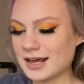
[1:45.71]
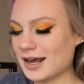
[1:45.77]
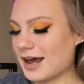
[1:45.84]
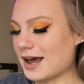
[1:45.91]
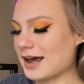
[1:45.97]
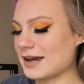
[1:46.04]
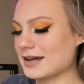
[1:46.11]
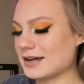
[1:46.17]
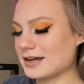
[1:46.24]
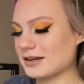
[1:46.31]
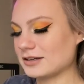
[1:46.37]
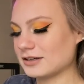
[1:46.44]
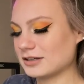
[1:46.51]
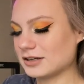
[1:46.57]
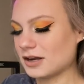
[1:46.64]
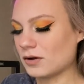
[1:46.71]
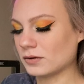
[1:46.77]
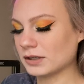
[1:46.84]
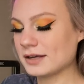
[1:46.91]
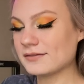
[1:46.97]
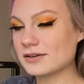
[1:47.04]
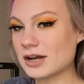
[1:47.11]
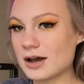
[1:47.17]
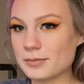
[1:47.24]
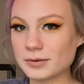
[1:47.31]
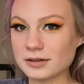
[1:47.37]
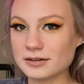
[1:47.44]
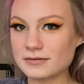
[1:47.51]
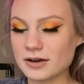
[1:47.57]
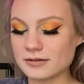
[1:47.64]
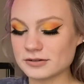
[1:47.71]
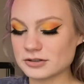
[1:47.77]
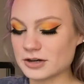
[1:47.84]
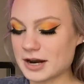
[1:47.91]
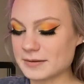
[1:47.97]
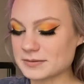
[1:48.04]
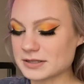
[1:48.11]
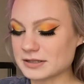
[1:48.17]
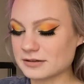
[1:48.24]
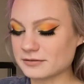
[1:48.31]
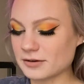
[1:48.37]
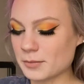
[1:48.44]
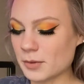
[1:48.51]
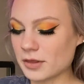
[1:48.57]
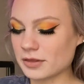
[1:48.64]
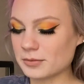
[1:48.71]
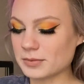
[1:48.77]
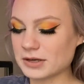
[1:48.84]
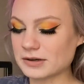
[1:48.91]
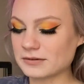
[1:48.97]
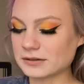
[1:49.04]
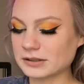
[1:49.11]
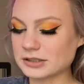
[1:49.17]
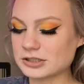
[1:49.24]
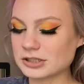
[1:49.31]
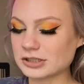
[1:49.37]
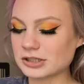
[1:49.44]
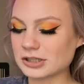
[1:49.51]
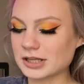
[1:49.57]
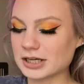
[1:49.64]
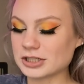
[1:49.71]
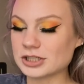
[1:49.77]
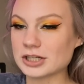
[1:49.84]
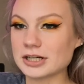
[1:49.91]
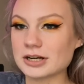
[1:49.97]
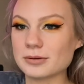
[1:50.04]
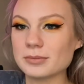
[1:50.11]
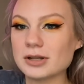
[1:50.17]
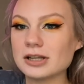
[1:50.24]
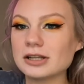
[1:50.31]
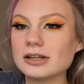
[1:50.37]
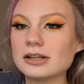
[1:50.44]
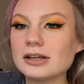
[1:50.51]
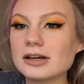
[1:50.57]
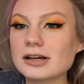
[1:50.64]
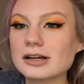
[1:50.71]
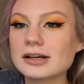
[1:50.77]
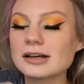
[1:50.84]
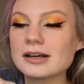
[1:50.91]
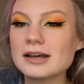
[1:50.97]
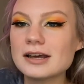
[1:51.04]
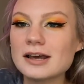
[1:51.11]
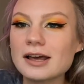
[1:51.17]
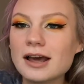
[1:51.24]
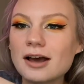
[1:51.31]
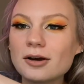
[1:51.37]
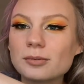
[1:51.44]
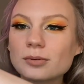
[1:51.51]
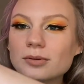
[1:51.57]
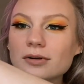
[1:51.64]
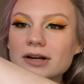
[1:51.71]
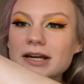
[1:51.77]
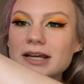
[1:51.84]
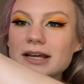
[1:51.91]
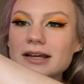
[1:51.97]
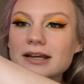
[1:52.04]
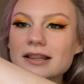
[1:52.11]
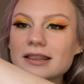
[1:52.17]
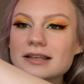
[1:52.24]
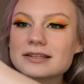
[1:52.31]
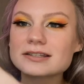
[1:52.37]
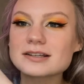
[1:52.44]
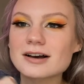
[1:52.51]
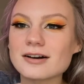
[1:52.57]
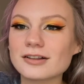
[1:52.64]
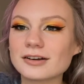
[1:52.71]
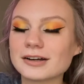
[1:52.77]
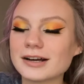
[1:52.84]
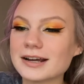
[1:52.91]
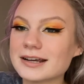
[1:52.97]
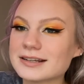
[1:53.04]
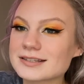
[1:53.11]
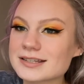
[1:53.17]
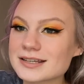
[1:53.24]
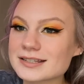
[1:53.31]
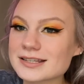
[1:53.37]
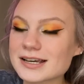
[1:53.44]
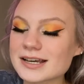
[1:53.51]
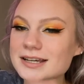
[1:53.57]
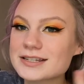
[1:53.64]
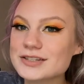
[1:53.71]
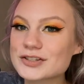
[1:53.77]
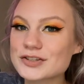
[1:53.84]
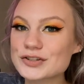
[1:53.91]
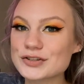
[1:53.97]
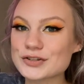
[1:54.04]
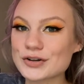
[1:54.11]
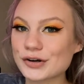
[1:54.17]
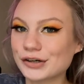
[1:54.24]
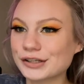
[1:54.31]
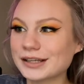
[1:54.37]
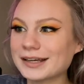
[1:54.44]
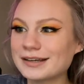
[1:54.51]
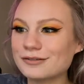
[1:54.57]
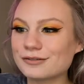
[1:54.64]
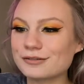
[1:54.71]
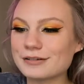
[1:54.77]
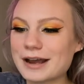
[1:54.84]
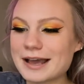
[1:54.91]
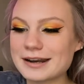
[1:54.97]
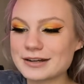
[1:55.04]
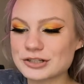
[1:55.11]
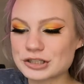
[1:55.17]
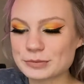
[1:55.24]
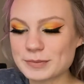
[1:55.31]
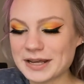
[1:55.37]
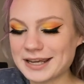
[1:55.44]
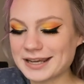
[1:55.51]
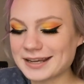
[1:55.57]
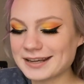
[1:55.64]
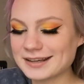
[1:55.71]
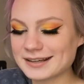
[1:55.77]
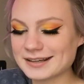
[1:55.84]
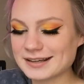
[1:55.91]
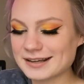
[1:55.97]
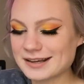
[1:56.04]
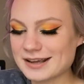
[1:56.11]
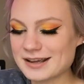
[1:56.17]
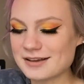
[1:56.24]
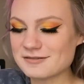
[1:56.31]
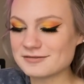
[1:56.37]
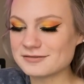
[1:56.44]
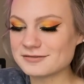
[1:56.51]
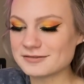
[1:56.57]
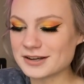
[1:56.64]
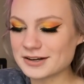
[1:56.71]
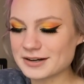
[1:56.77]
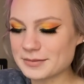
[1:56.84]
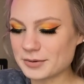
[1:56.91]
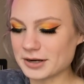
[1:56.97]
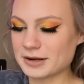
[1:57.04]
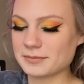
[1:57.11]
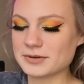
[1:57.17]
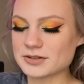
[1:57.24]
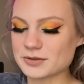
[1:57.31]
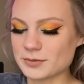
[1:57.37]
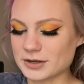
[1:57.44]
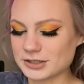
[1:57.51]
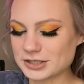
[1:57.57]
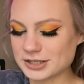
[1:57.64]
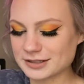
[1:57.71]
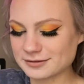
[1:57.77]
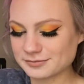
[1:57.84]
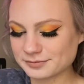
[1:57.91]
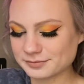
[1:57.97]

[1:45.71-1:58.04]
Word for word: I only have a couple of the Velvet Traps, and they're from the Pink Religion collection, but look how pretty this color is. It's like a scarlet reddish pink. Very pretty. I'm gonna swatch it.